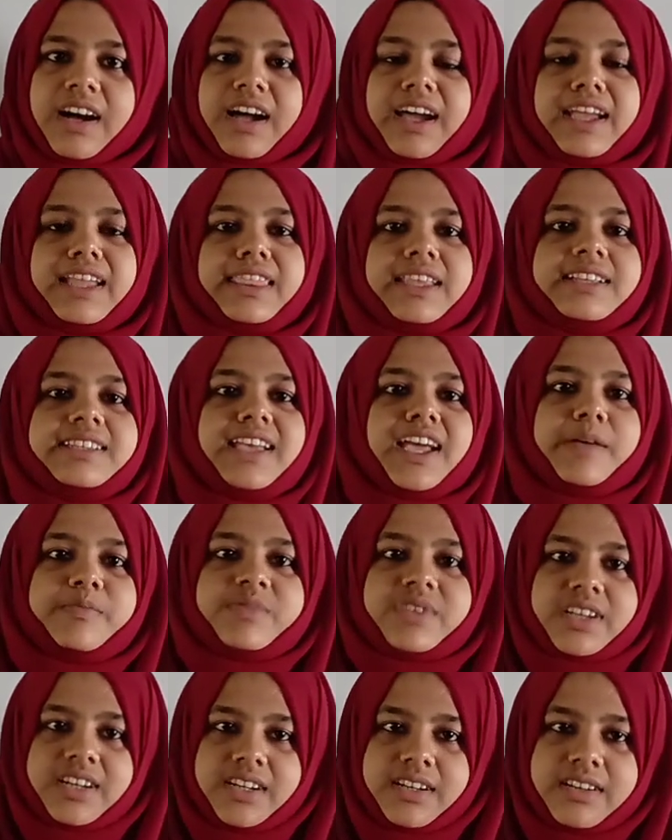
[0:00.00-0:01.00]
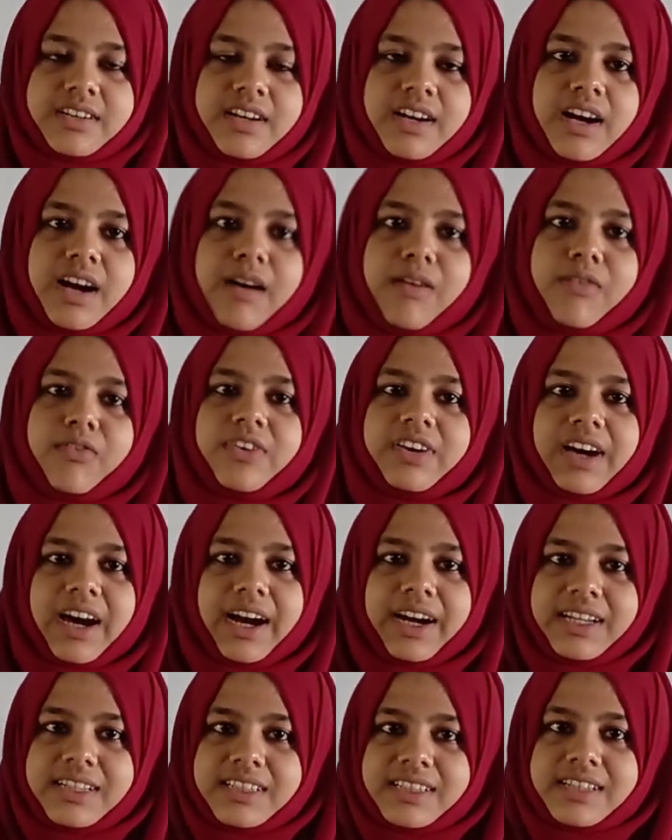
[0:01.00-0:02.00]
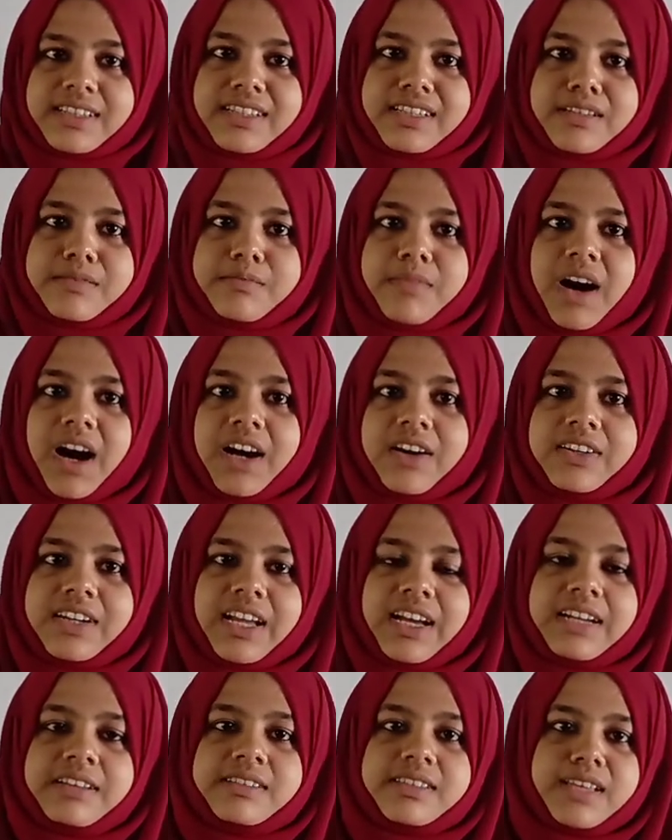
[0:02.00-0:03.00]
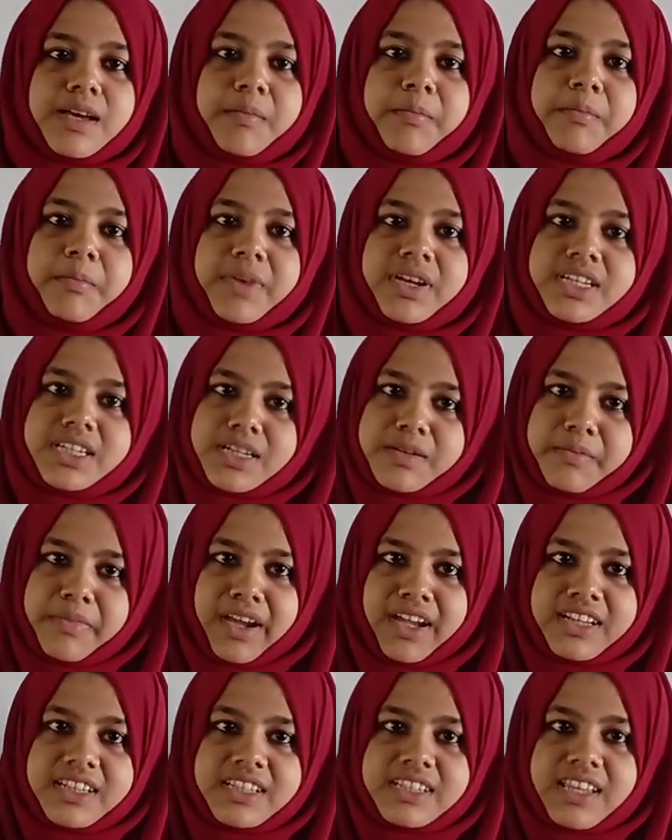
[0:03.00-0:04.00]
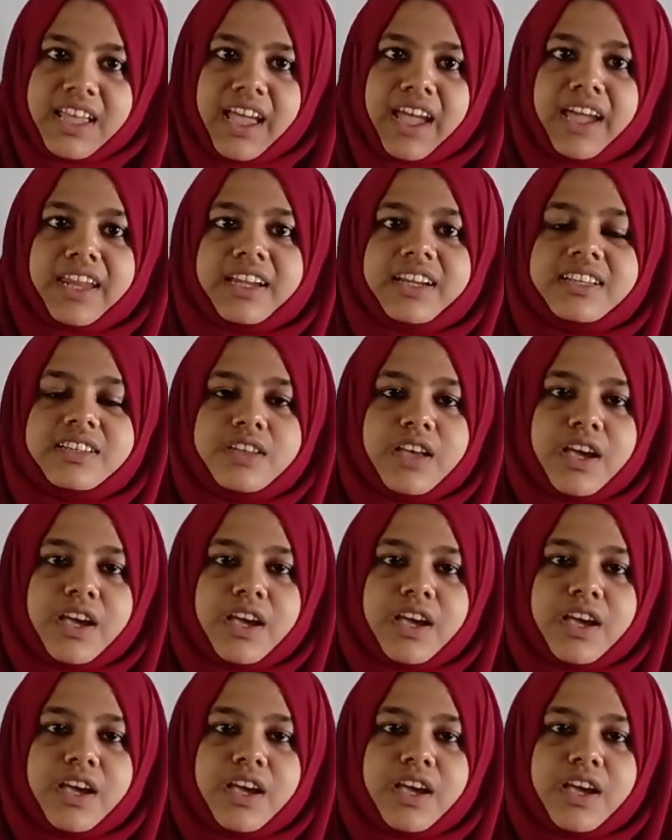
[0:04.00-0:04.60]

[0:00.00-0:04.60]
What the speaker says: In this chapter, we are discussing about some measurements and its